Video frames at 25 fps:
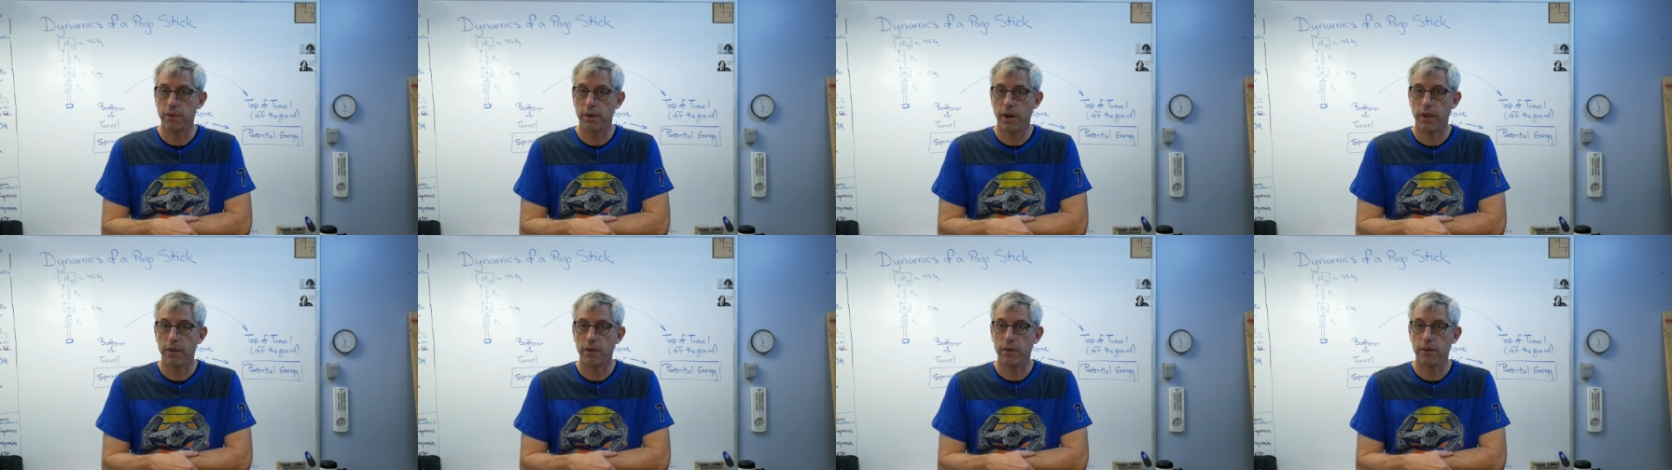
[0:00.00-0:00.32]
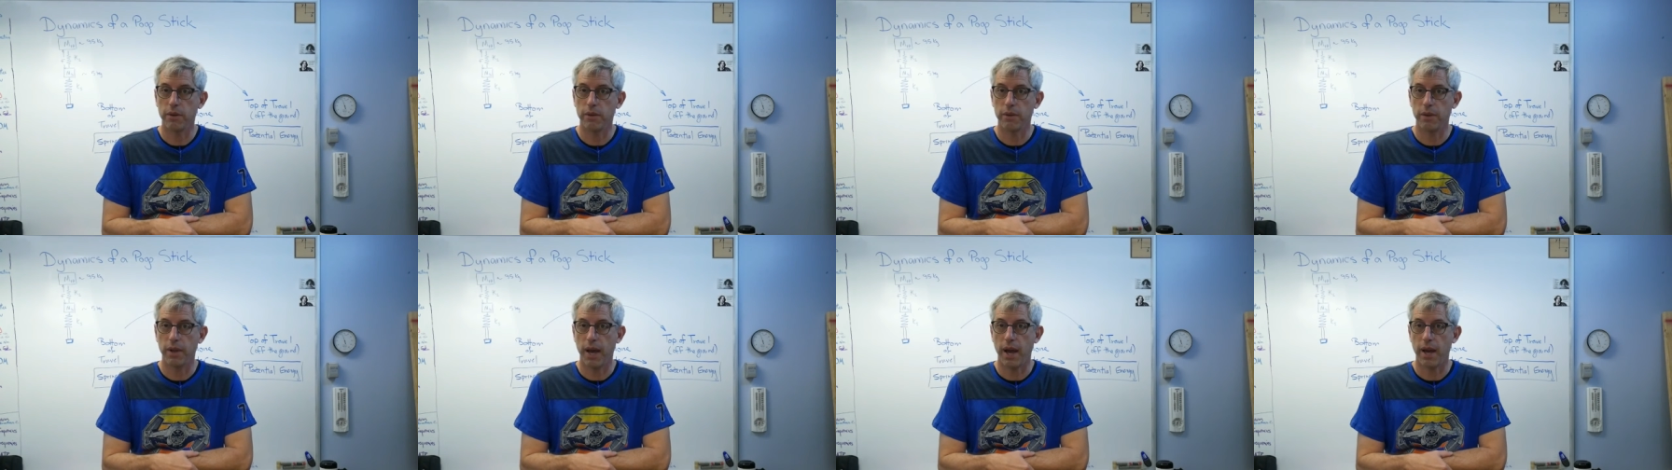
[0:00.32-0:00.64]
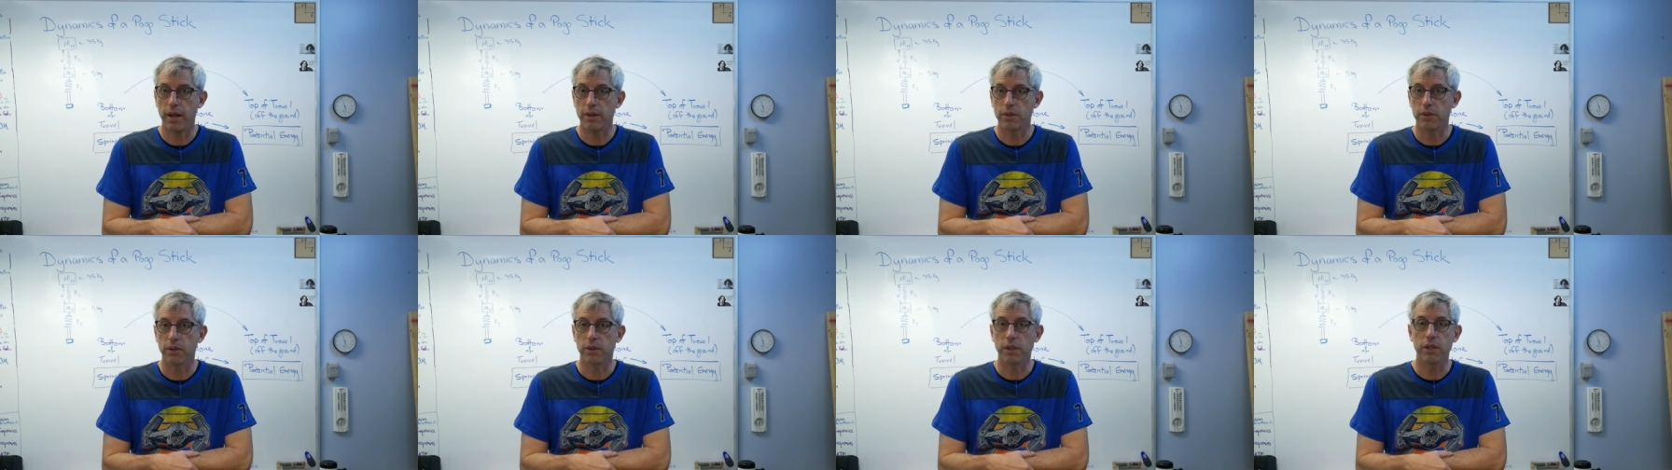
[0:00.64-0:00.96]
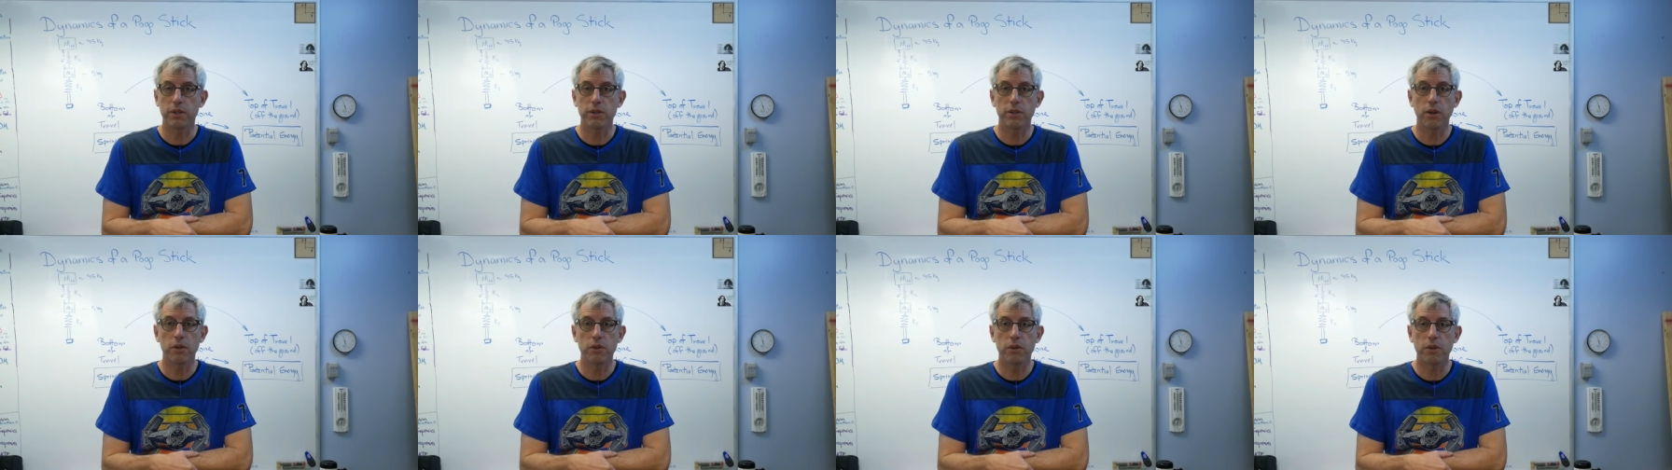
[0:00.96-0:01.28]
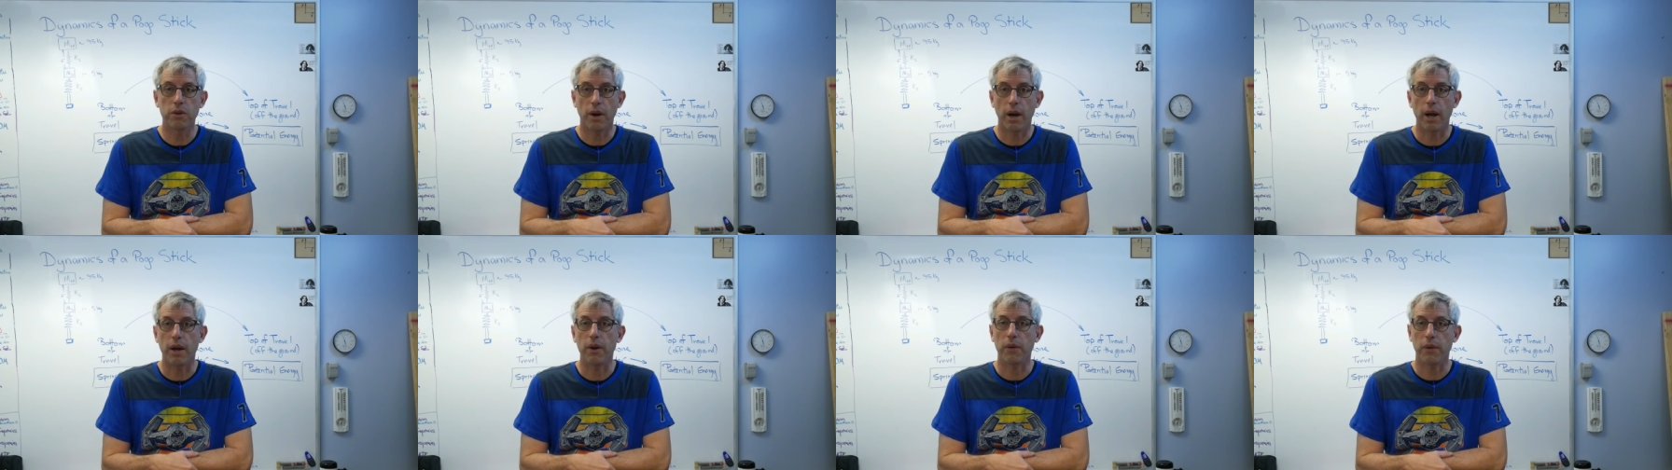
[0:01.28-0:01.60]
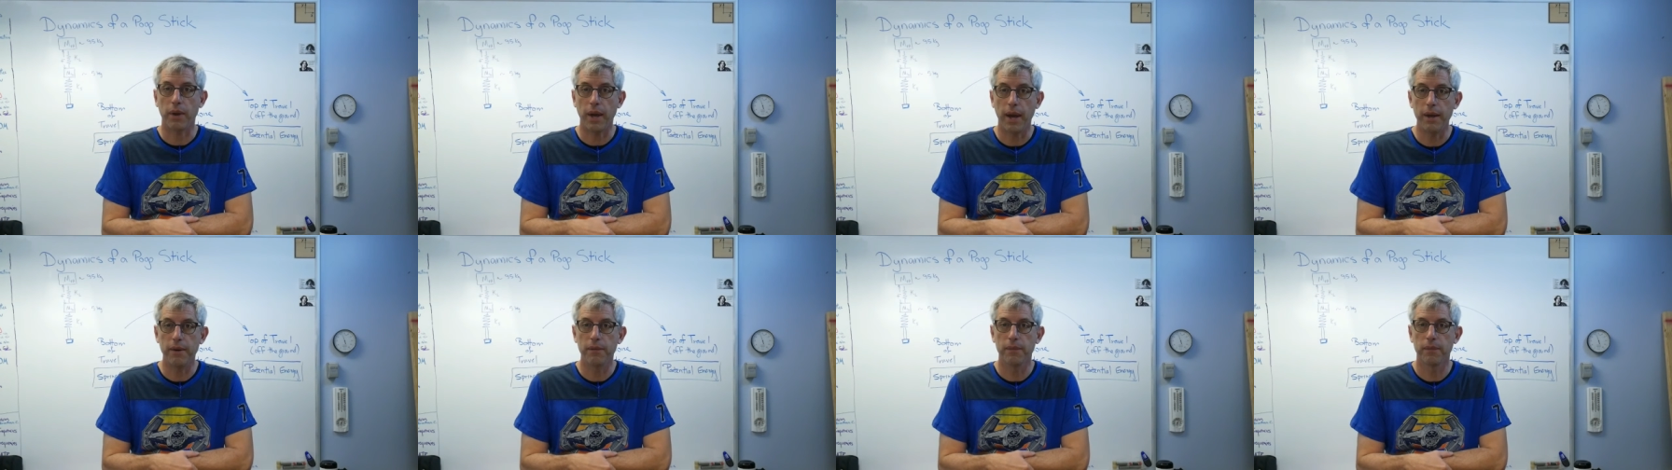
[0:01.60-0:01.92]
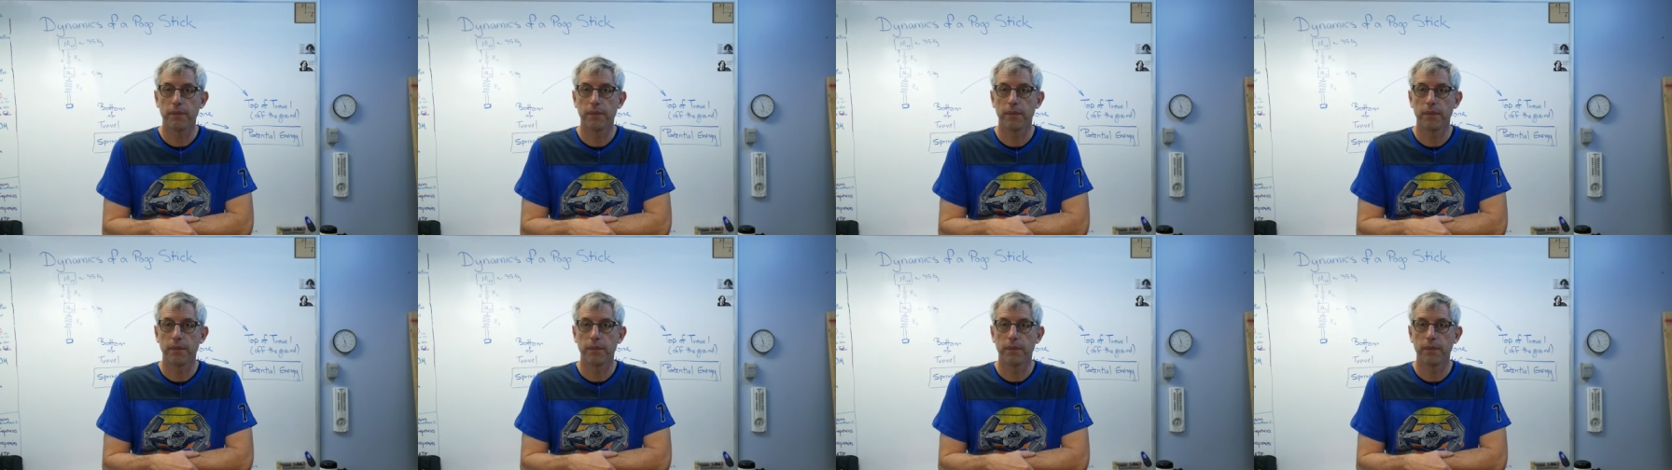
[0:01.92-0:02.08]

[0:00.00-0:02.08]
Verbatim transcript: rather do that. So let's go try it, okay?